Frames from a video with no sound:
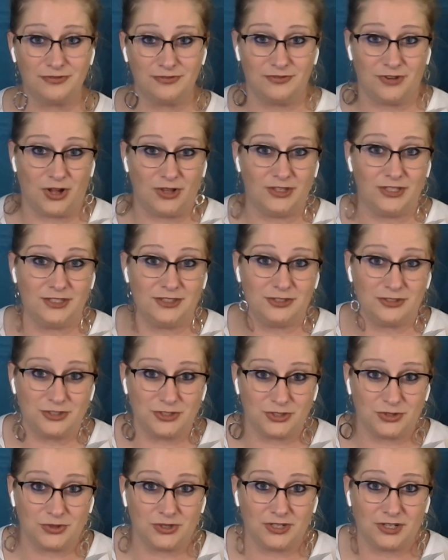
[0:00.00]
fallen
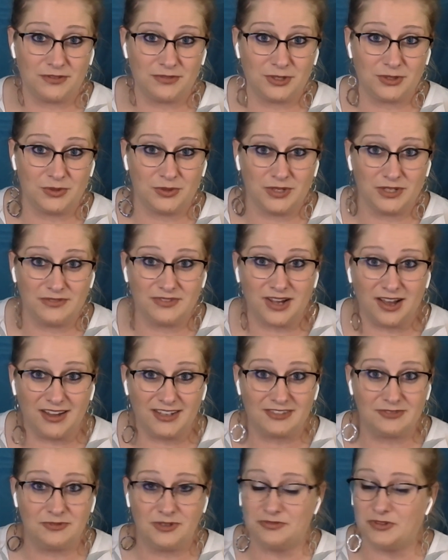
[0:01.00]
short of the glory of
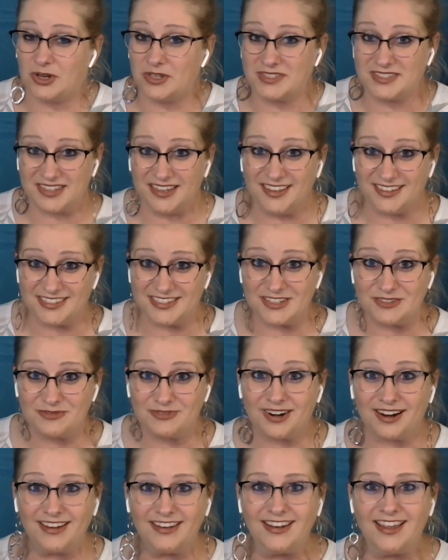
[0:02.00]
God. We've all sinned,
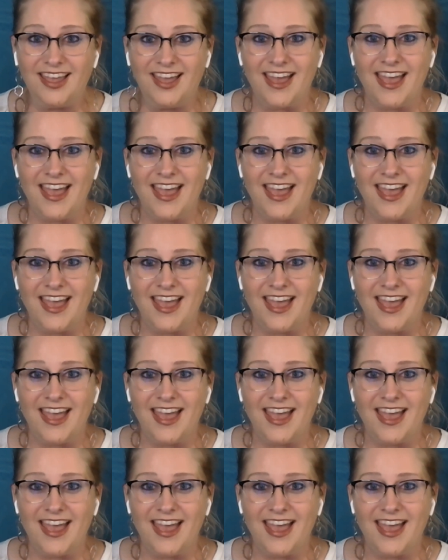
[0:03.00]
right?